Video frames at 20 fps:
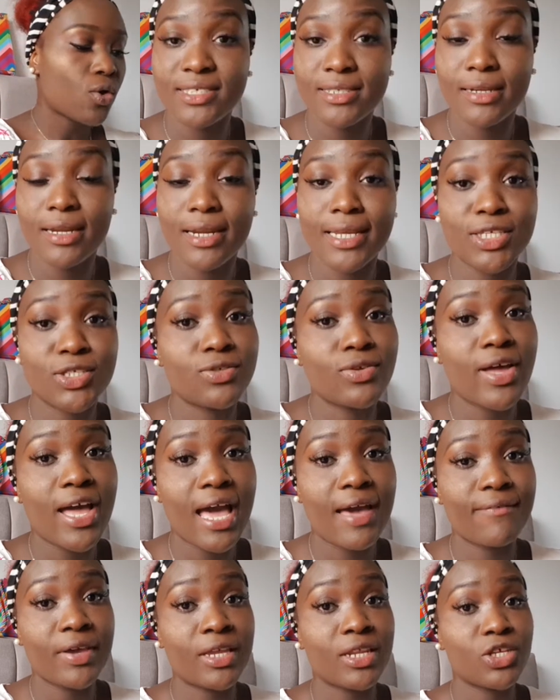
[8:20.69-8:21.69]
So I personally
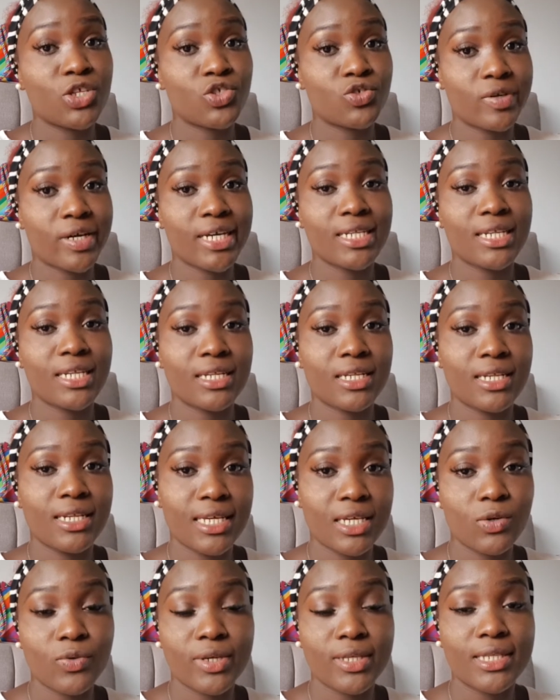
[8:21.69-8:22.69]
do not have any dried
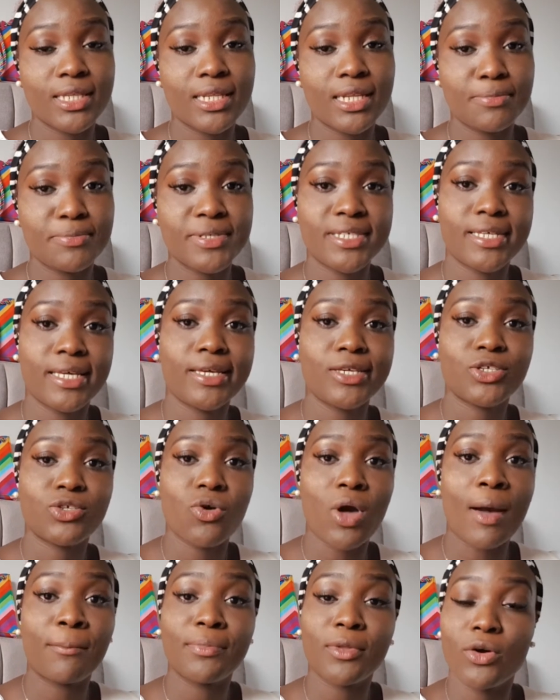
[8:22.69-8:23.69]
liquid
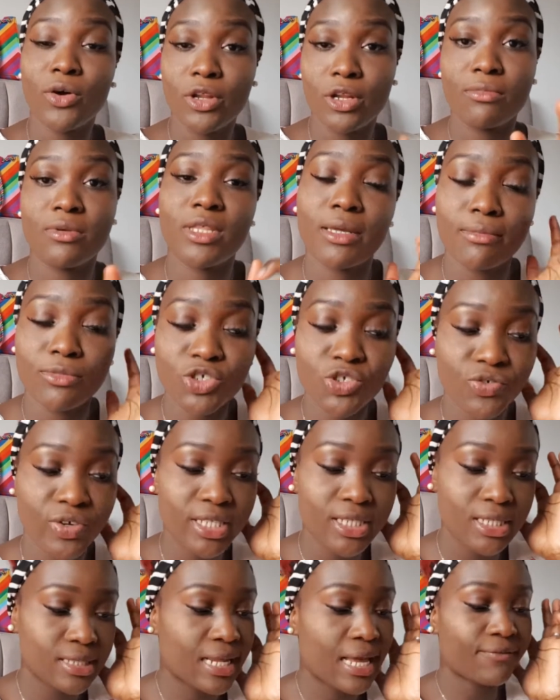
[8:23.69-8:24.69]
lipstick, so I'm not going to be
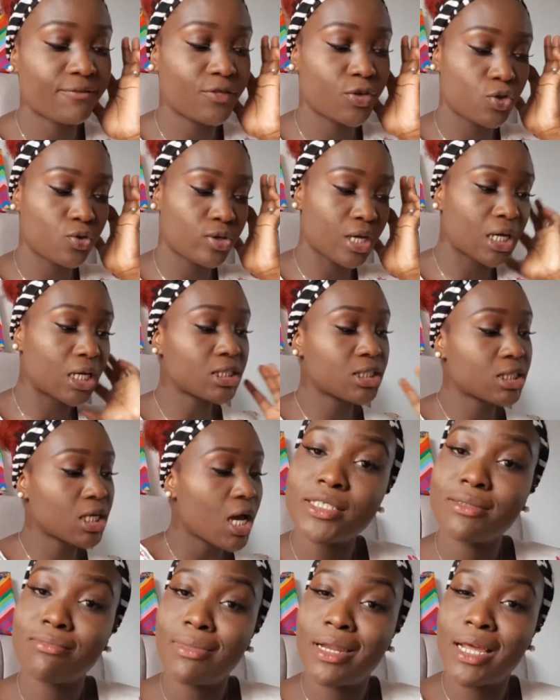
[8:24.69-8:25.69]
demonstrating that for you
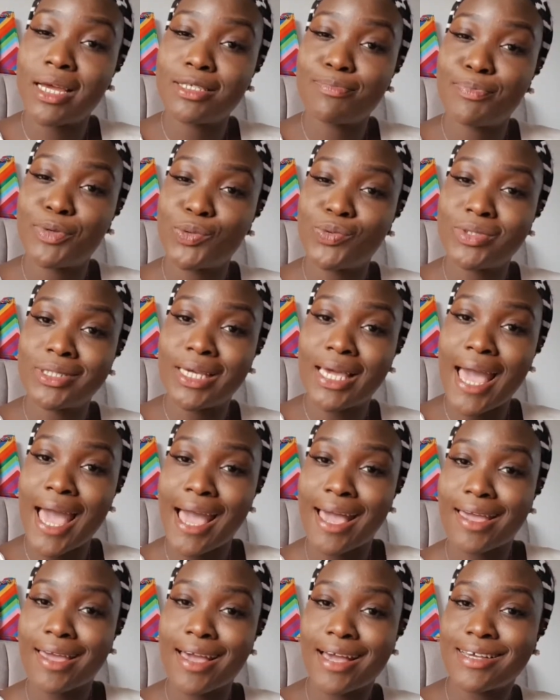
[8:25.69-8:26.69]
guys. On to my next
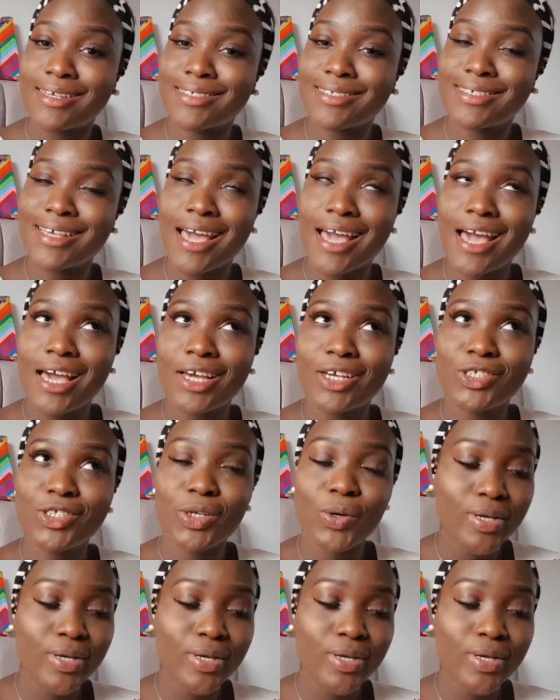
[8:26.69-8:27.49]
beauty hack, guys.